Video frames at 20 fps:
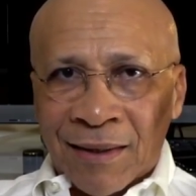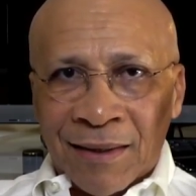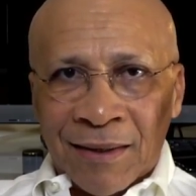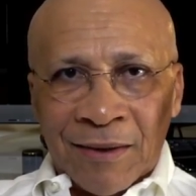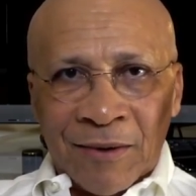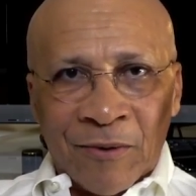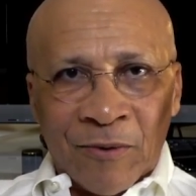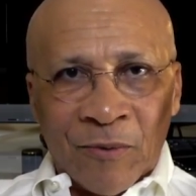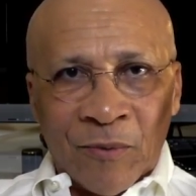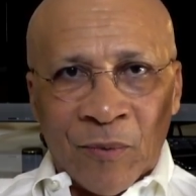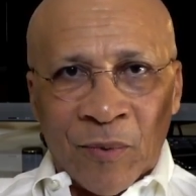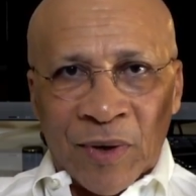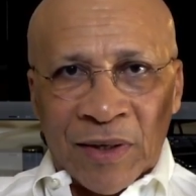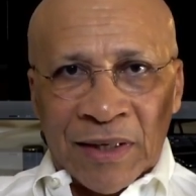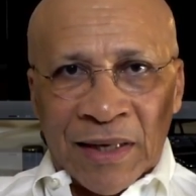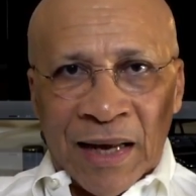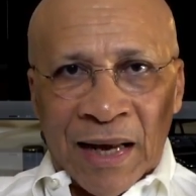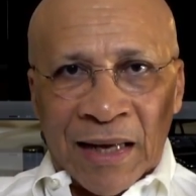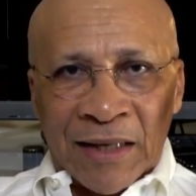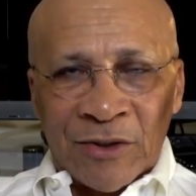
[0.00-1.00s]

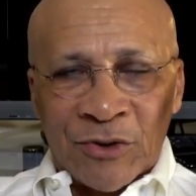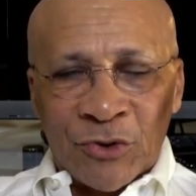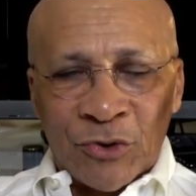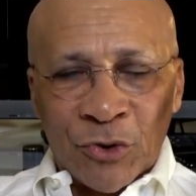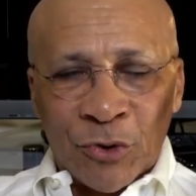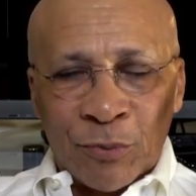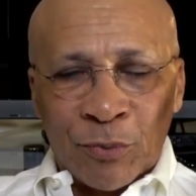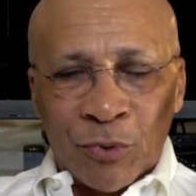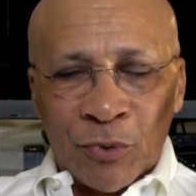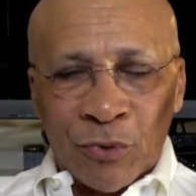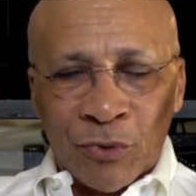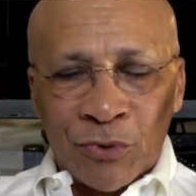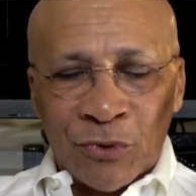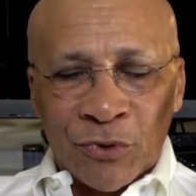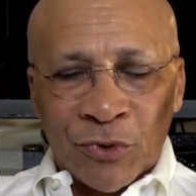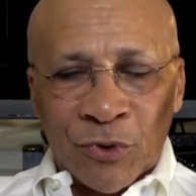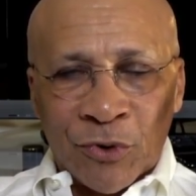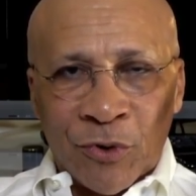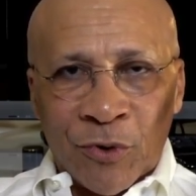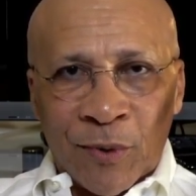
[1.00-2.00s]
When I saw
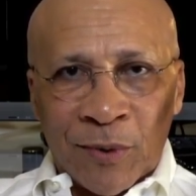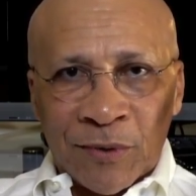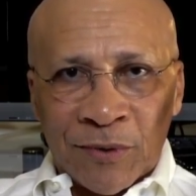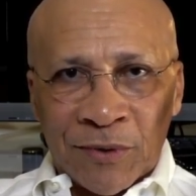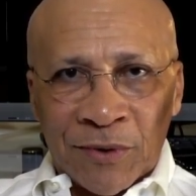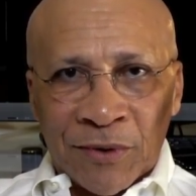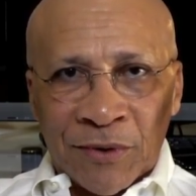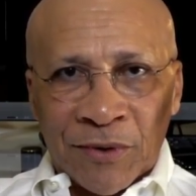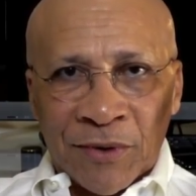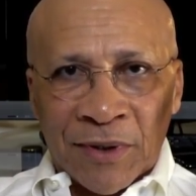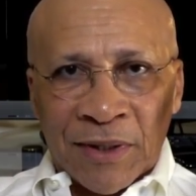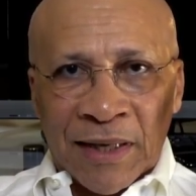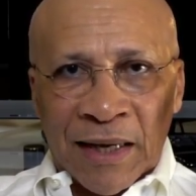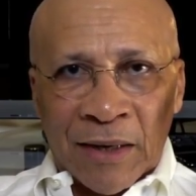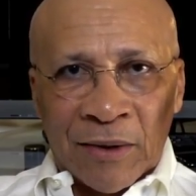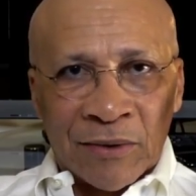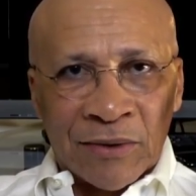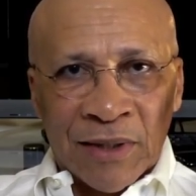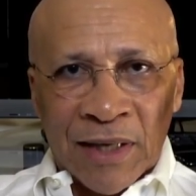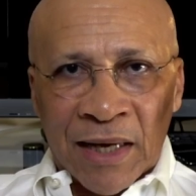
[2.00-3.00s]
Pluto go into the 3rd
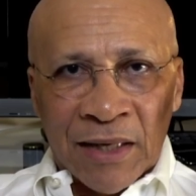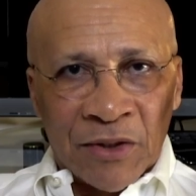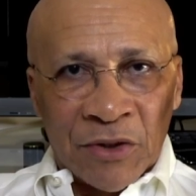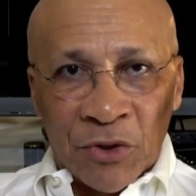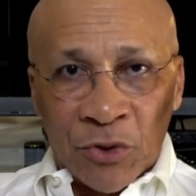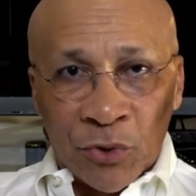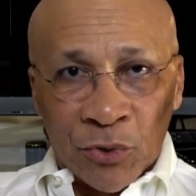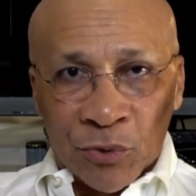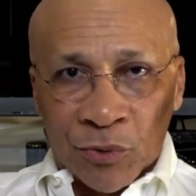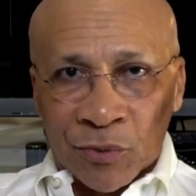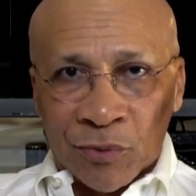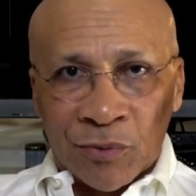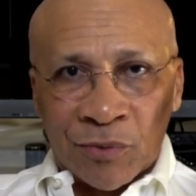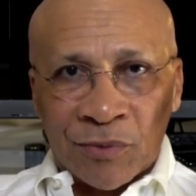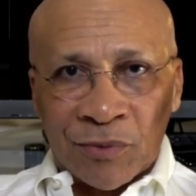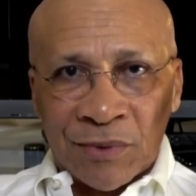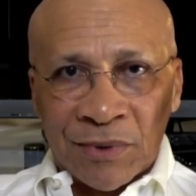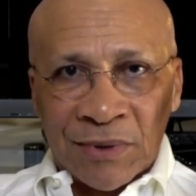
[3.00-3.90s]
house, I knew